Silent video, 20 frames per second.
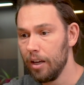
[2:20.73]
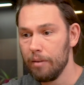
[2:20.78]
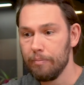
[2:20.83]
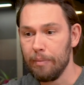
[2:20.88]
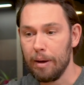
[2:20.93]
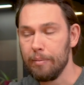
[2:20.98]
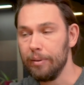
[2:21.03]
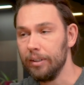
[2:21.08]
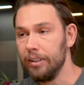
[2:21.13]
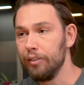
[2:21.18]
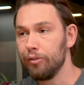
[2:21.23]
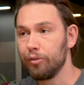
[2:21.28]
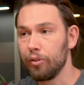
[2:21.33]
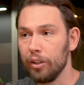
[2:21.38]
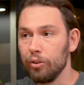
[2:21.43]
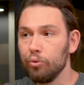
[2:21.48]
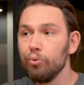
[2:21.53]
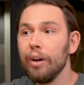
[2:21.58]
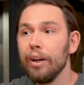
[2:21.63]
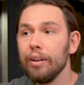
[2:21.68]
Maybe
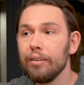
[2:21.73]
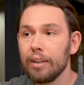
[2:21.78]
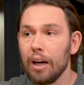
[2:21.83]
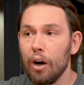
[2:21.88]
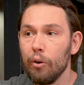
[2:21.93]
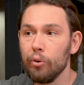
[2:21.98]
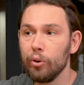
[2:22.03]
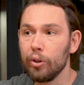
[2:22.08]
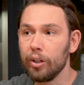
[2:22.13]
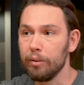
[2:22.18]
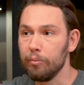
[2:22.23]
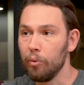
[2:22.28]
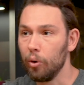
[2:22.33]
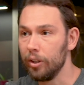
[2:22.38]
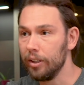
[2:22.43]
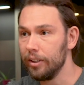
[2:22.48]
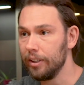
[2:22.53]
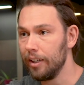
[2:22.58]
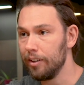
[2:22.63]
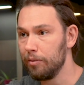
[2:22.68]
different ways how you can
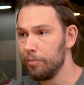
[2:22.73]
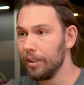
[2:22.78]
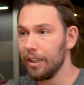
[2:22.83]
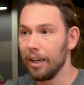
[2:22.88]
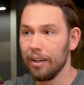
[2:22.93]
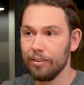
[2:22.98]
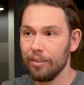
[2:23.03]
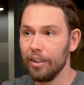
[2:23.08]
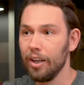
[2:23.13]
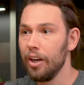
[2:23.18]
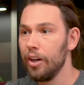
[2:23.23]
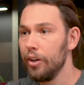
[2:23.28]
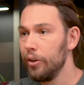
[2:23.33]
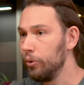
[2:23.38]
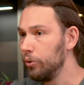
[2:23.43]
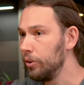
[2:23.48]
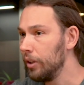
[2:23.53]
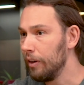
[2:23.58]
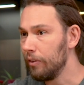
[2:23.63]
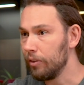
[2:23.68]
monetize, because
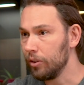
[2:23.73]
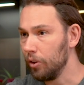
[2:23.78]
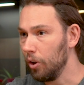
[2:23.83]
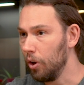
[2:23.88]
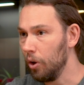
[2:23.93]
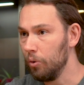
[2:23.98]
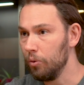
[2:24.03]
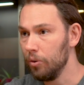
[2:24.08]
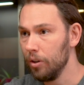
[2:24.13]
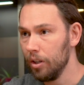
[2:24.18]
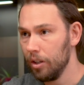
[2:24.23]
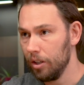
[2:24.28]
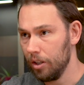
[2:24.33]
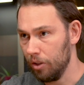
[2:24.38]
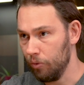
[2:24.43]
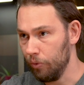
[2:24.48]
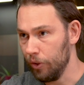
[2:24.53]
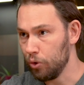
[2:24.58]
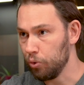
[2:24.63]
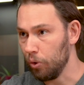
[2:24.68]
you never know
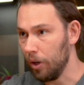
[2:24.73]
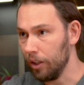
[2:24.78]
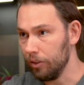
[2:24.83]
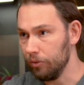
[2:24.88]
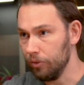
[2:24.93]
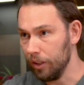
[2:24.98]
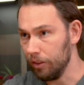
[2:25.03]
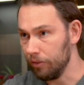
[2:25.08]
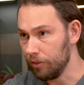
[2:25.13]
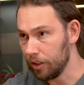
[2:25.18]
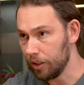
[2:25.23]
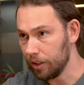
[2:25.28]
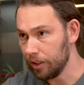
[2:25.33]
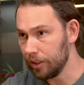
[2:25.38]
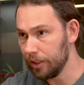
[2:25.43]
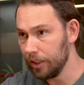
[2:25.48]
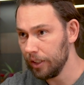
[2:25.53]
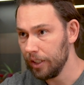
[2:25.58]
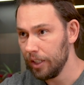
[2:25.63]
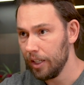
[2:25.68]
which one will
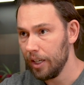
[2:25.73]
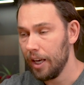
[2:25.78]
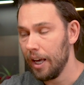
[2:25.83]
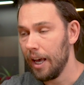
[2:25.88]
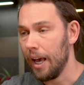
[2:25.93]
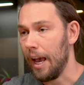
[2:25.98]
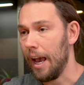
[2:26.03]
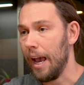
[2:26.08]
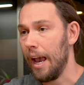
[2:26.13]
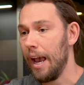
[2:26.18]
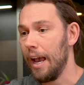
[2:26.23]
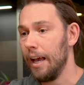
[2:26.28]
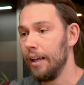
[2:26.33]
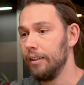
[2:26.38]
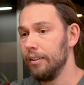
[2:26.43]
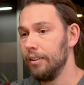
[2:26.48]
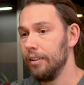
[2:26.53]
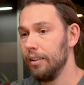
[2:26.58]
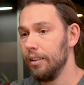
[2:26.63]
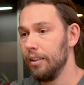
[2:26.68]
work, and